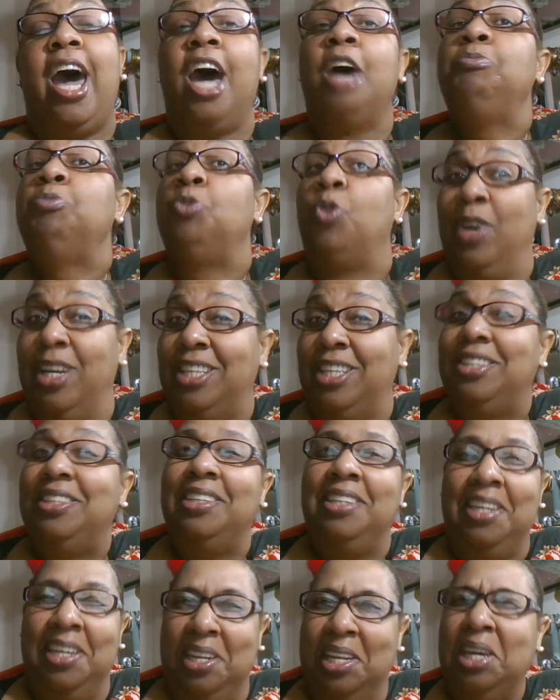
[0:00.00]
I'm going to
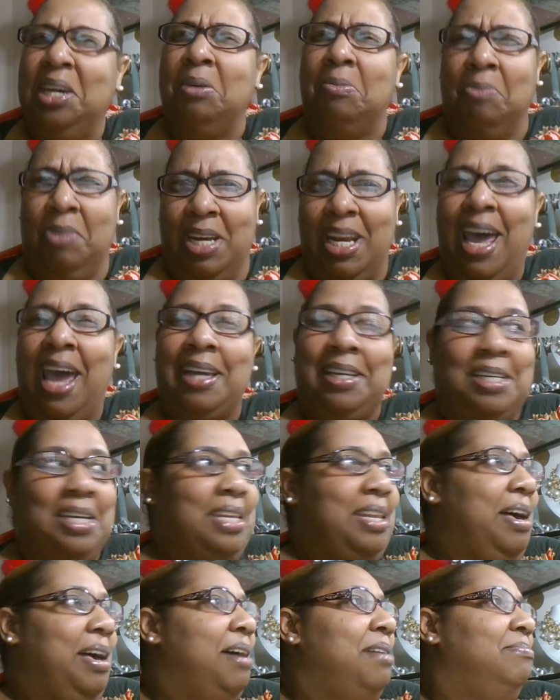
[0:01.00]
get him when I
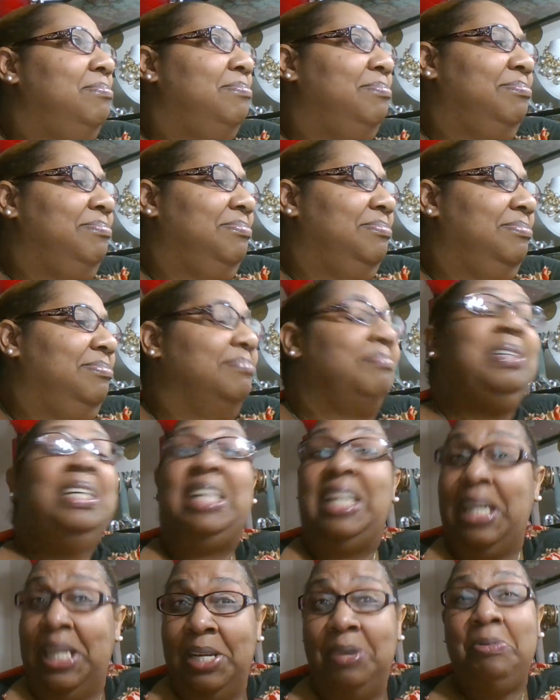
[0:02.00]
get up.
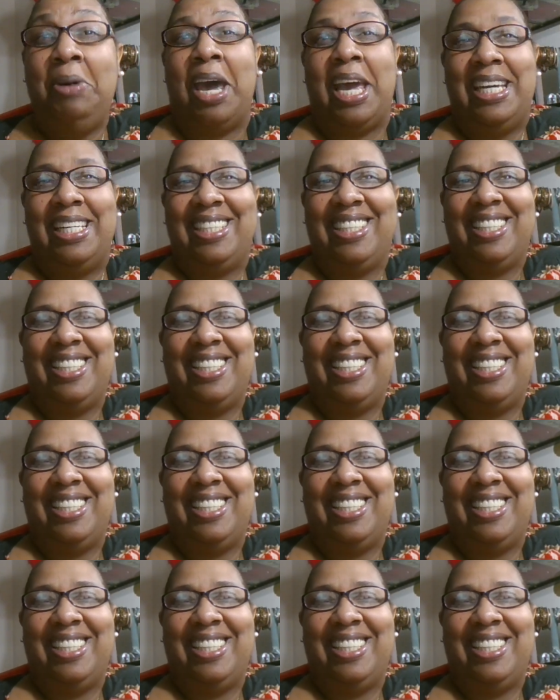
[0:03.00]
But anyway,